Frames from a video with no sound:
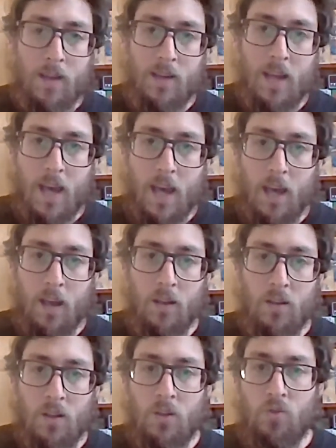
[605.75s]
hair
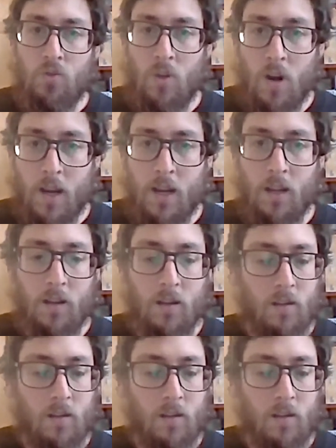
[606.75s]
drying.